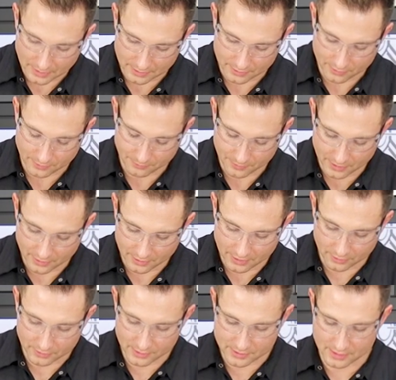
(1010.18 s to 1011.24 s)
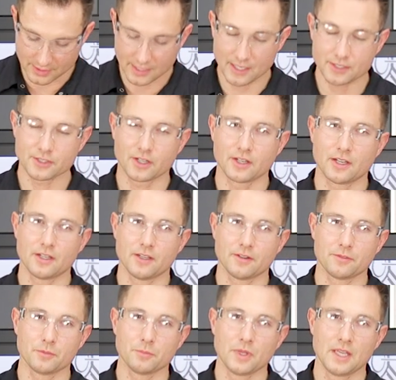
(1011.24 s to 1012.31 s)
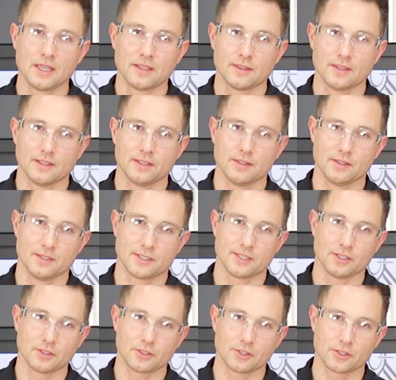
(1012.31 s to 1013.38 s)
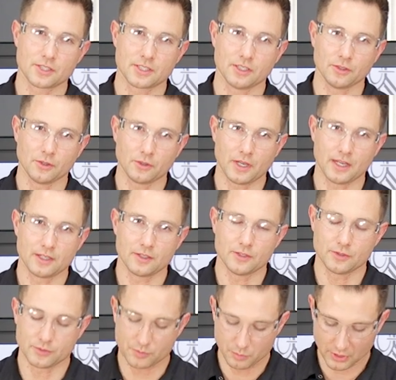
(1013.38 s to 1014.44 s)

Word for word: and your fingernail doesn't catch on any of them, then the cylinder is still okay to use.